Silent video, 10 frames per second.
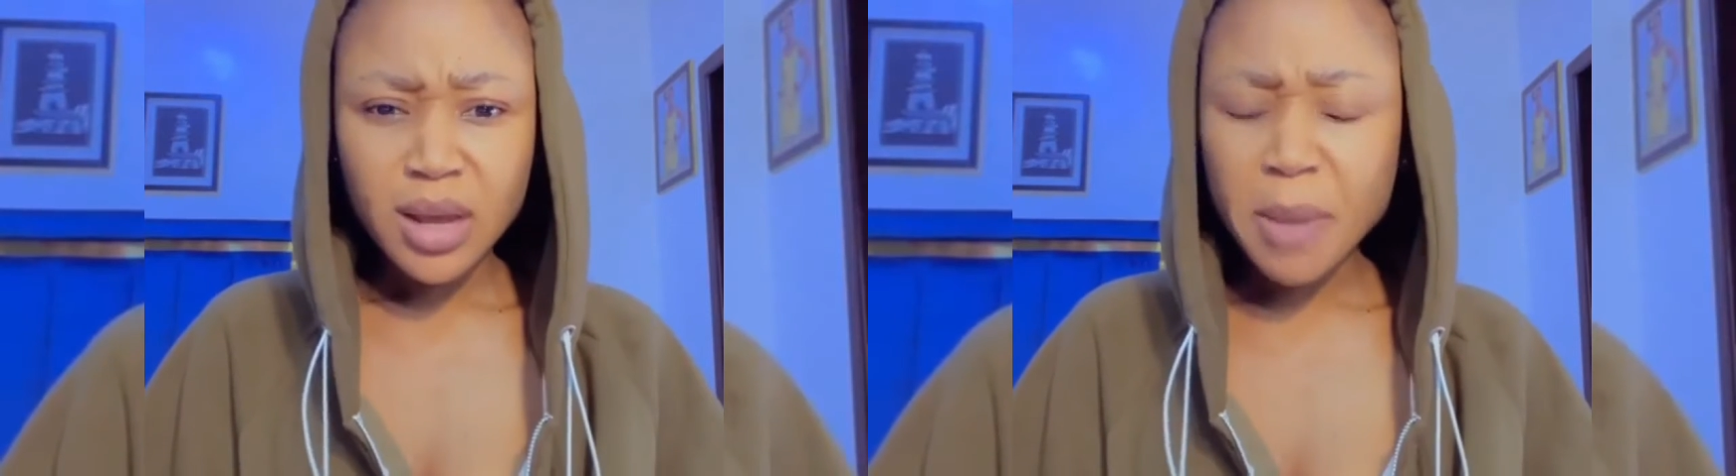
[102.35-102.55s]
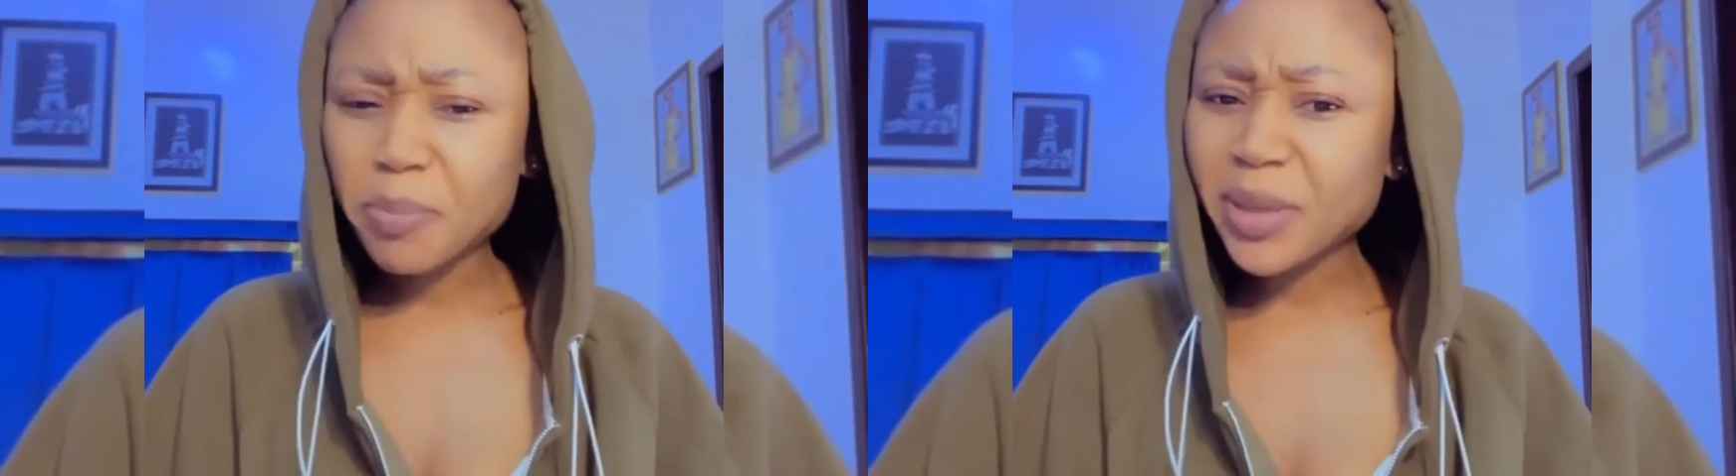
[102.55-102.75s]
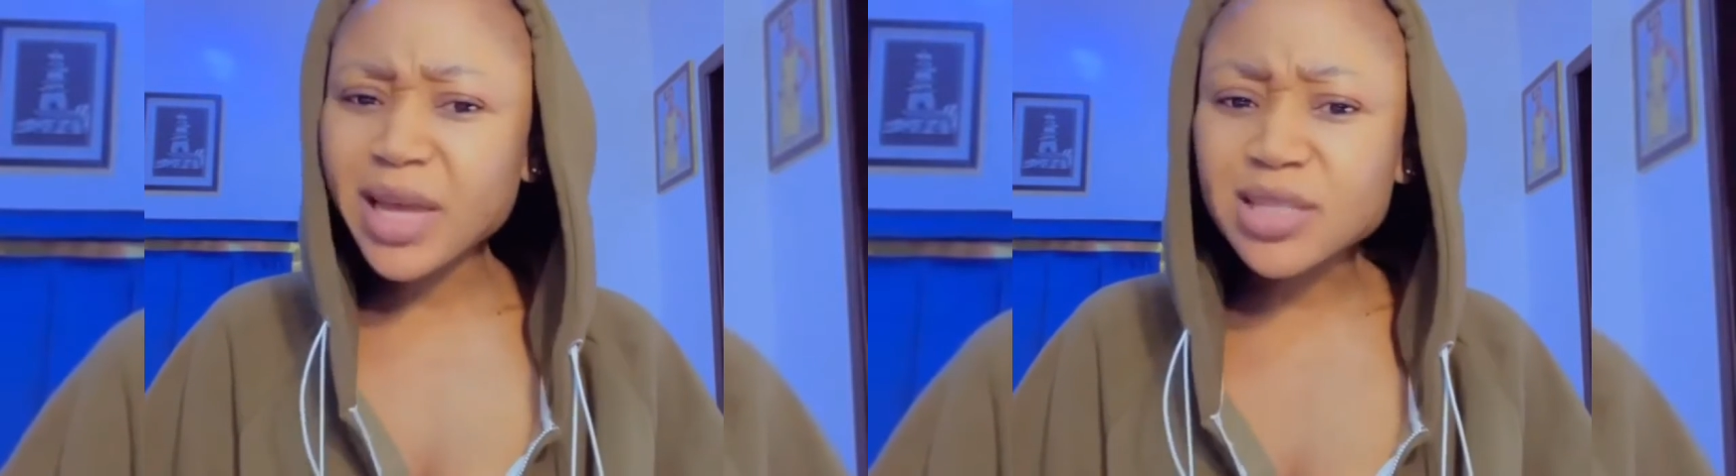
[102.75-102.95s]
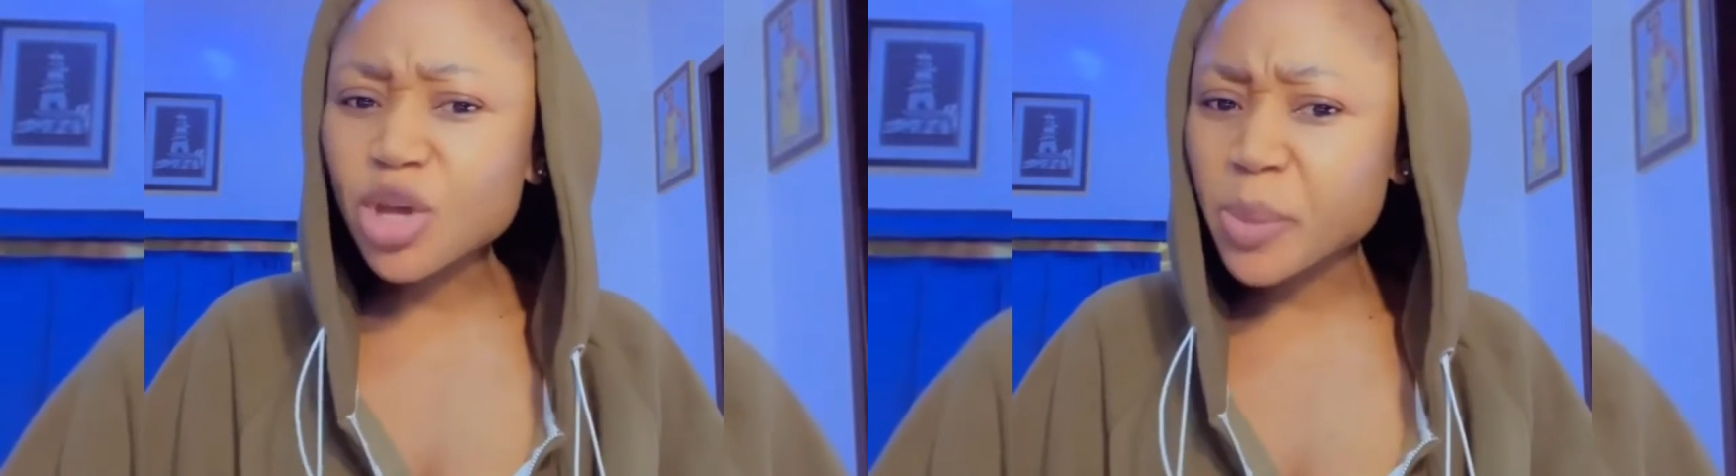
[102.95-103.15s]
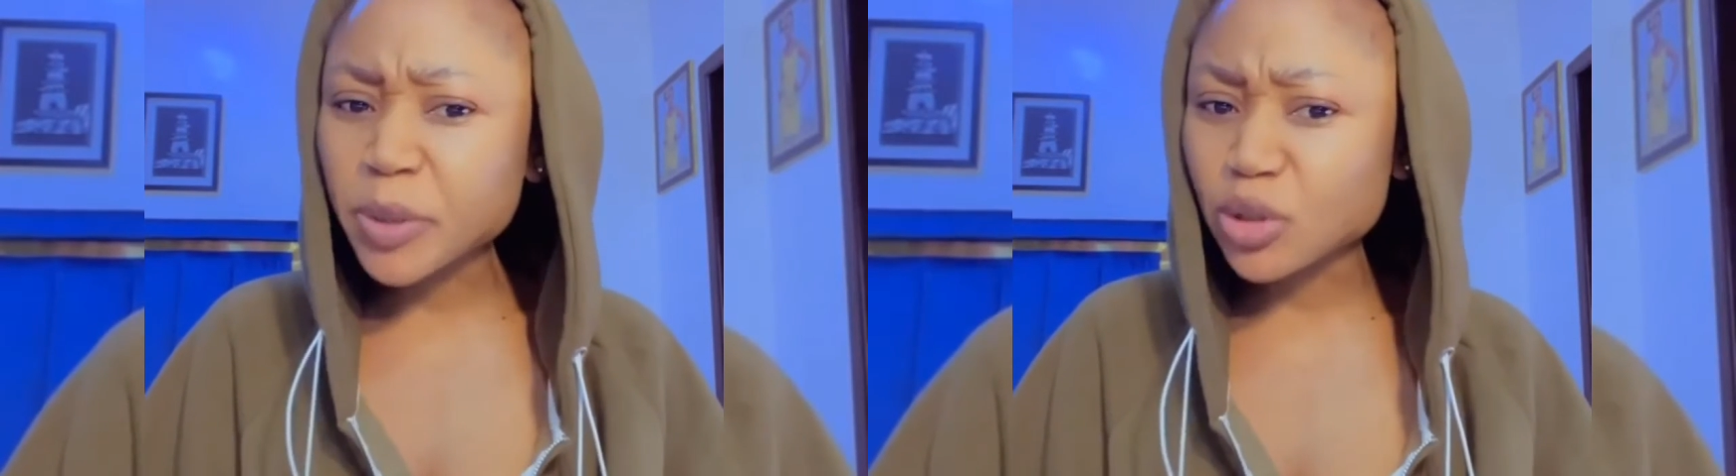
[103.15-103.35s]
Uh, please,
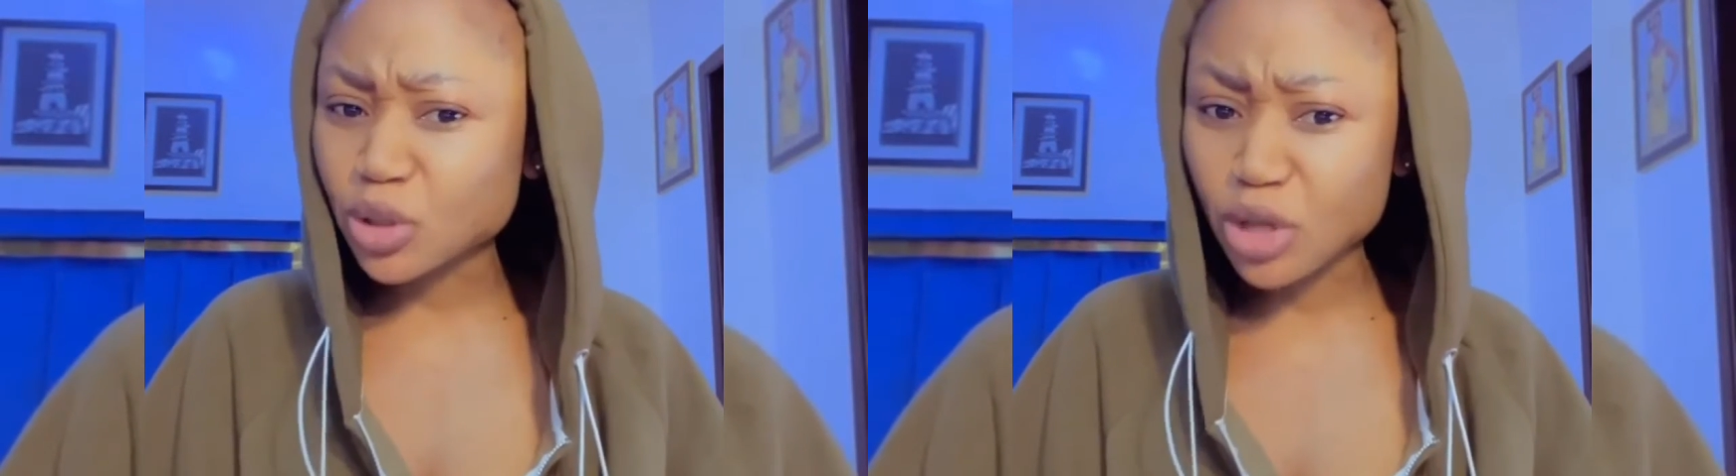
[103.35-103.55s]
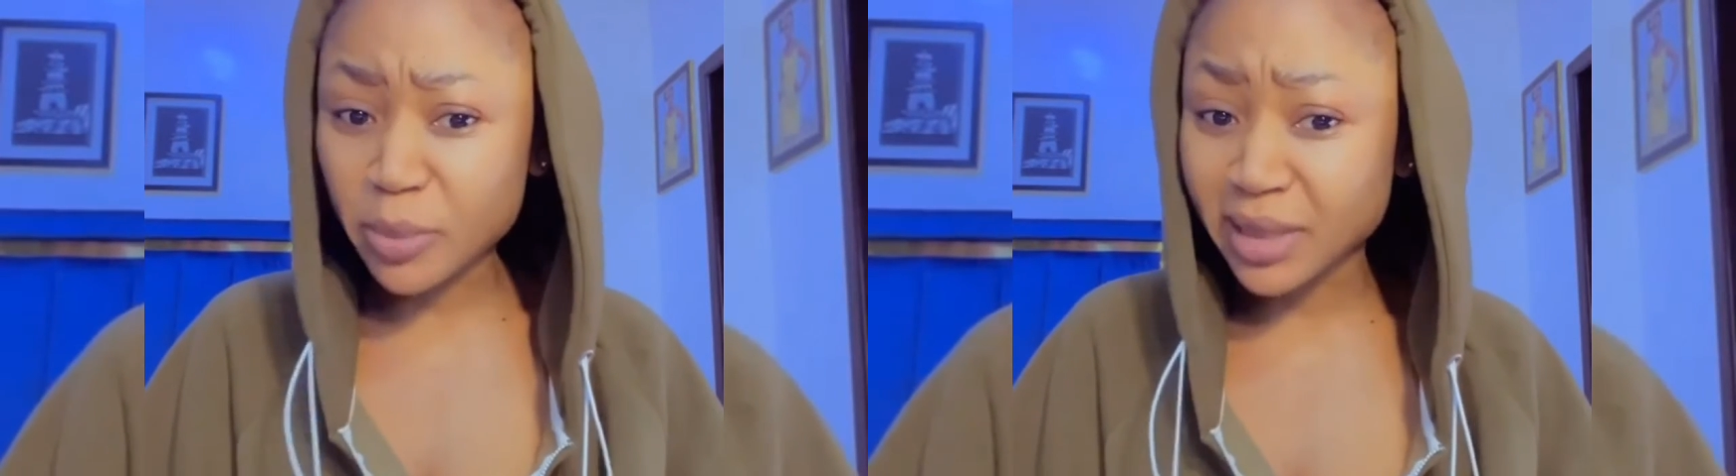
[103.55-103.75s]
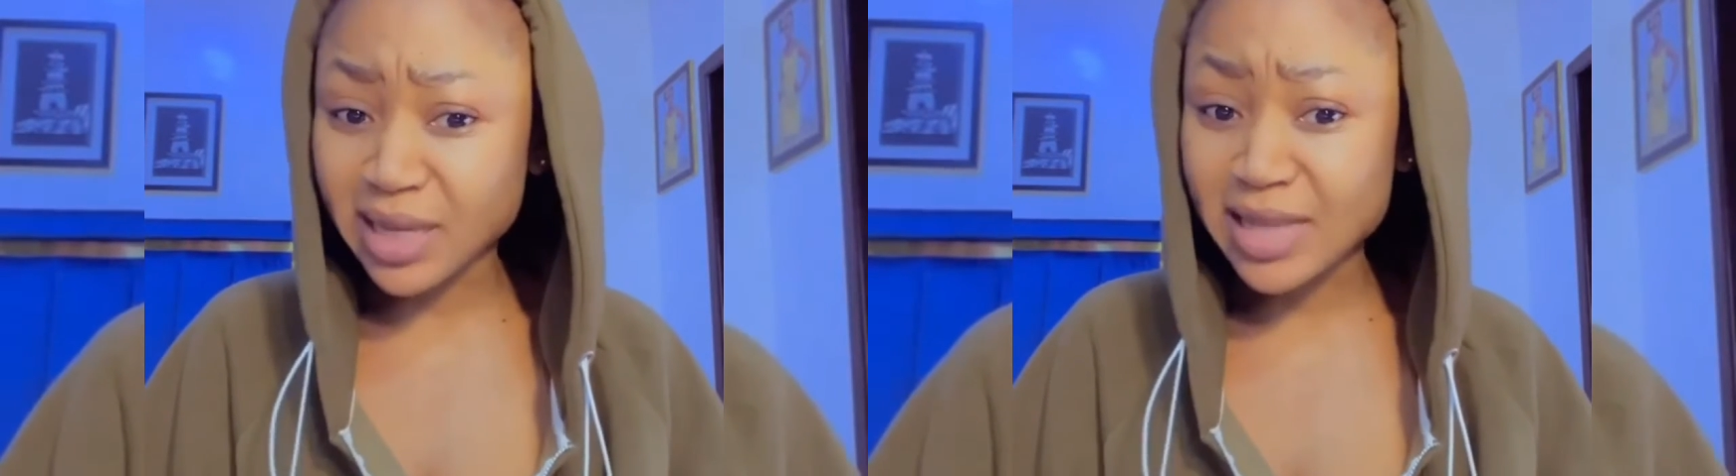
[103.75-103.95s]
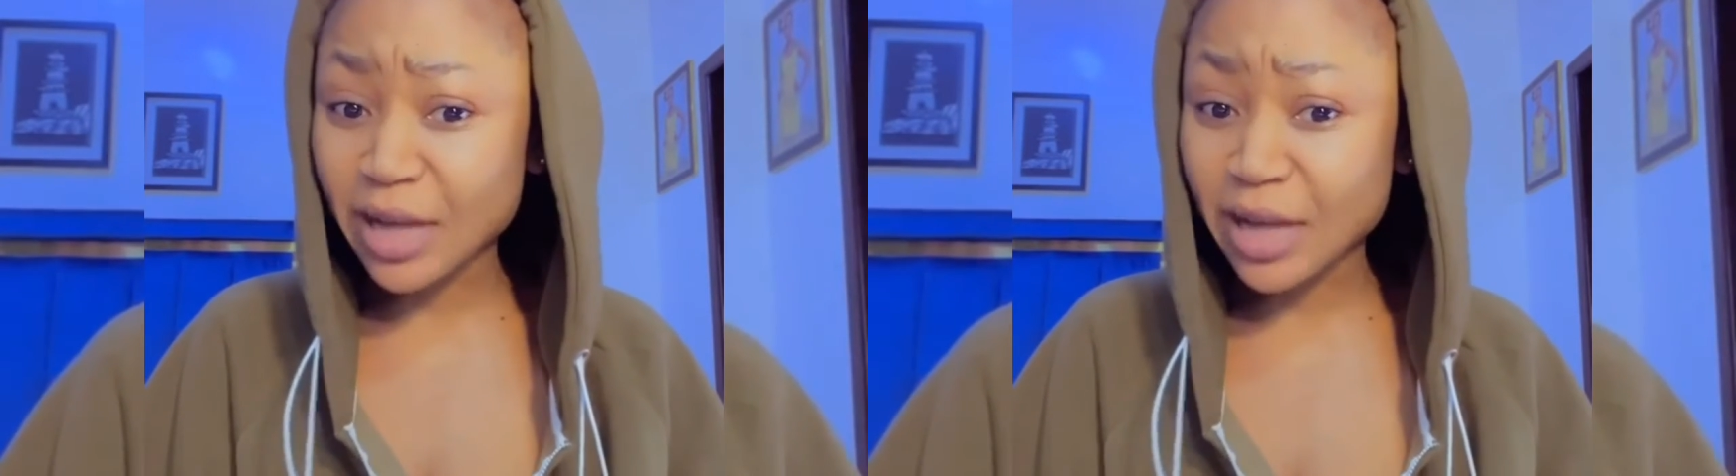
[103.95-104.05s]
you people should stop this.